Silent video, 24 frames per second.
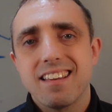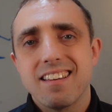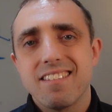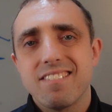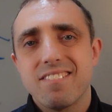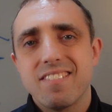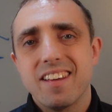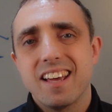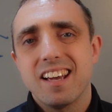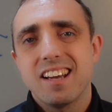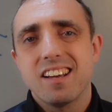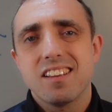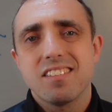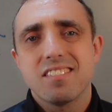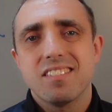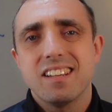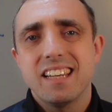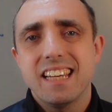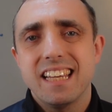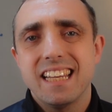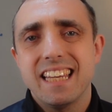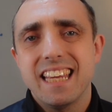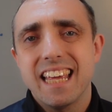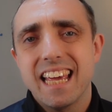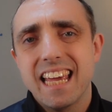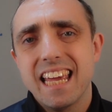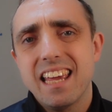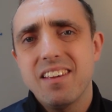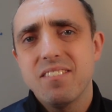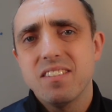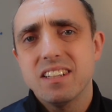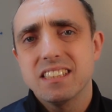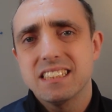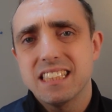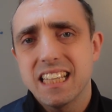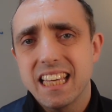effectively the aim
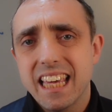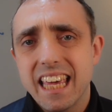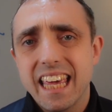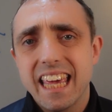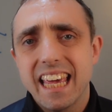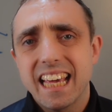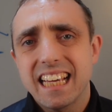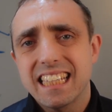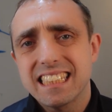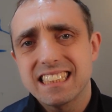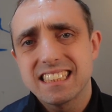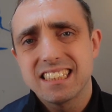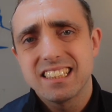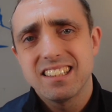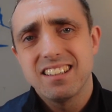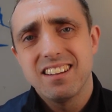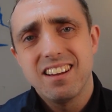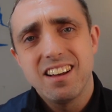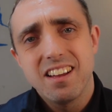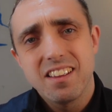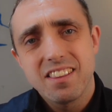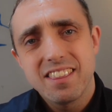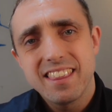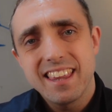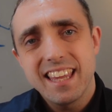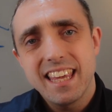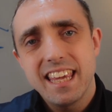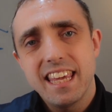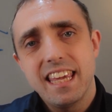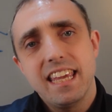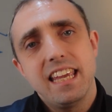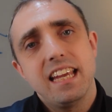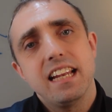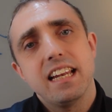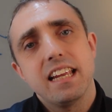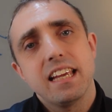is to kickstart the
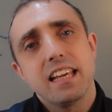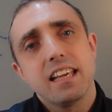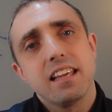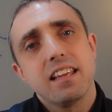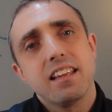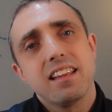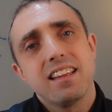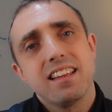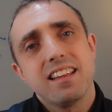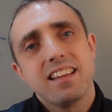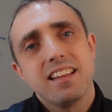healing